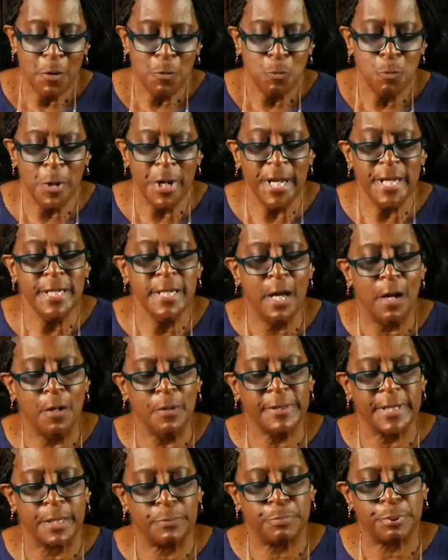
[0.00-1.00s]
We
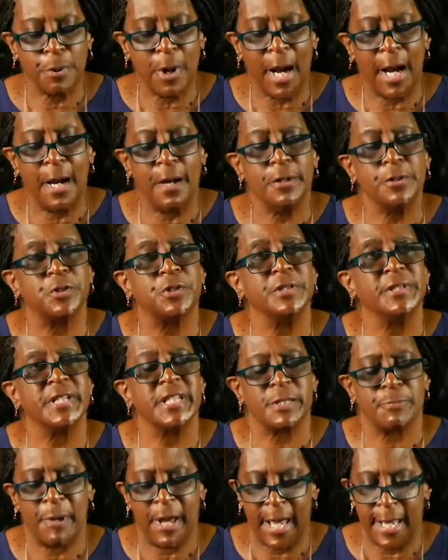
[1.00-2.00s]
know that prior to
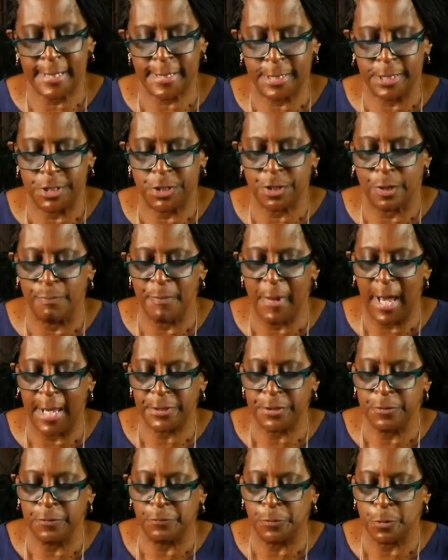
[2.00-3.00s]
this passage of
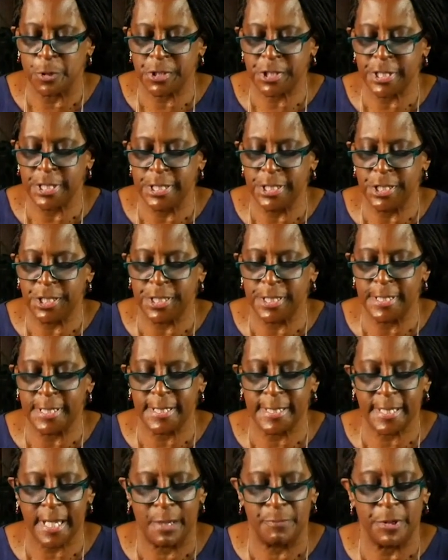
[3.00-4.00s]
Matthew 14,
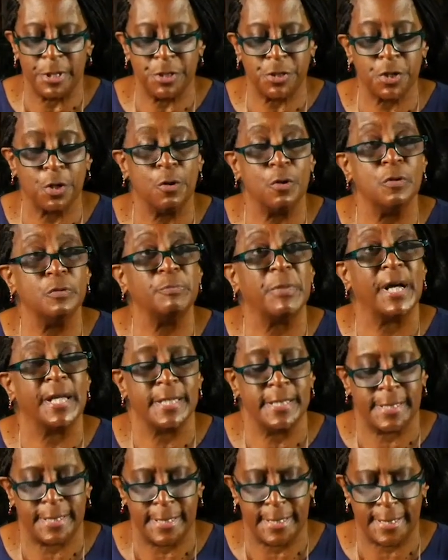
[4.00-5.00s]
Jesus had been told by
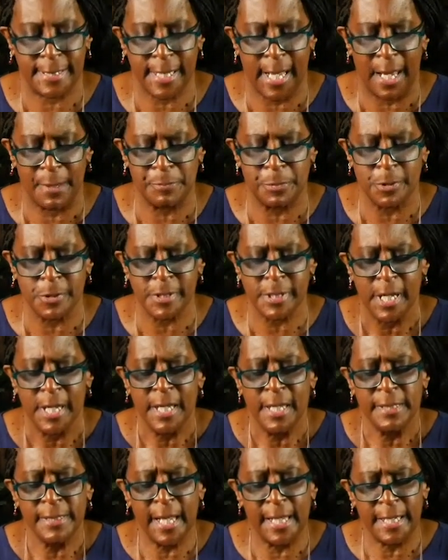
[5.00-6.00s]
his disciples
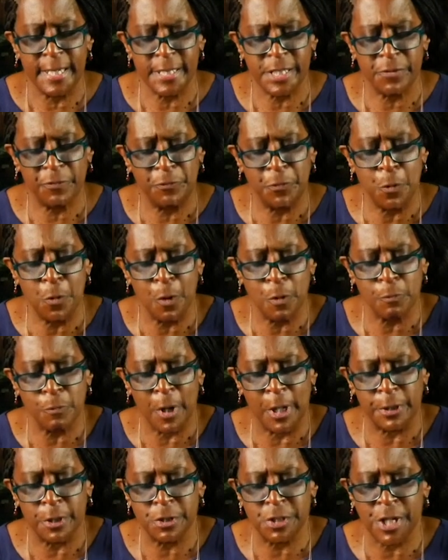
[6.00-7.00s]
that his
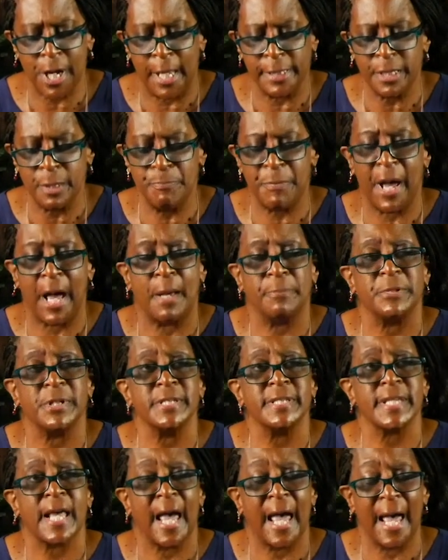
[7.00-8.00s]
forerunner, John the
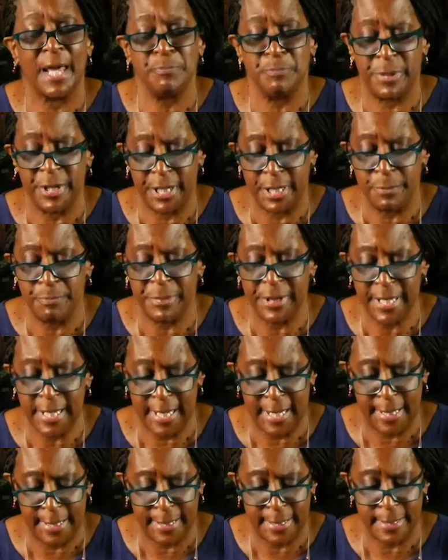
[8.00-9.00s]
Baptist, had been
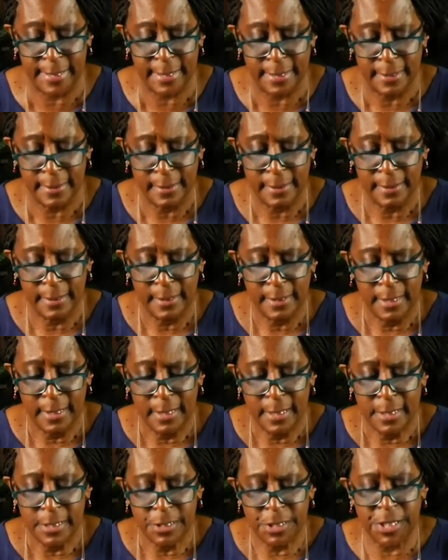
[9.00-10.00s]
beheaded.
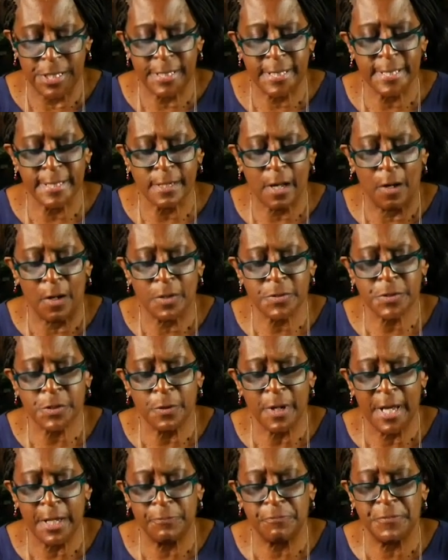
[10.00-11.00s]
Jesus
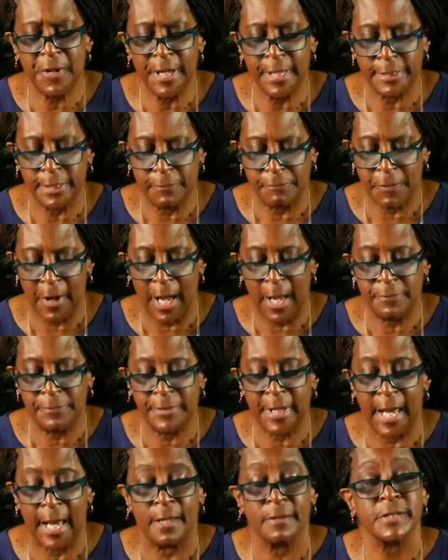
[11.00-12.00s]
also had fed the
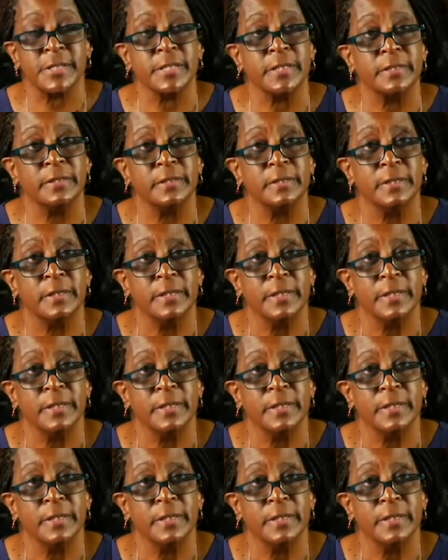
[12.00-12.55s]
5,000.